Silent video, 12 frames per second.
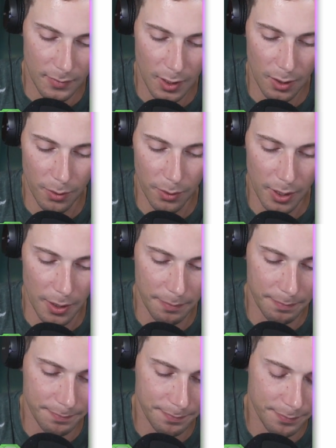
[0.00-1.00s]
Okay.
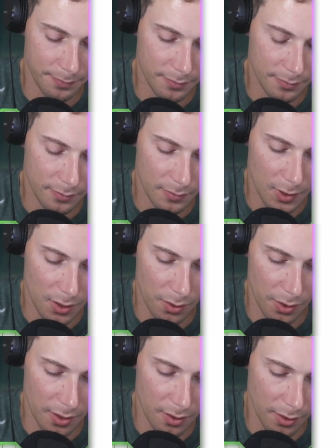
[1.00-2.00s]
So
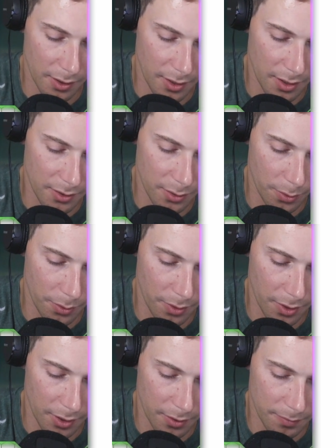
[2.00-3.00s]
let's look at this whole
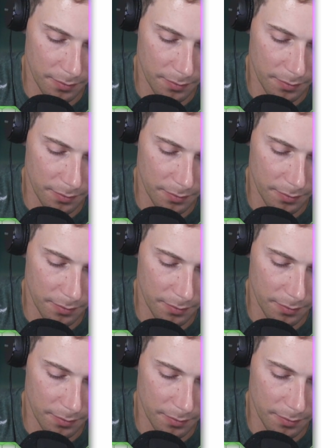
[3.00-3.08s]
thing.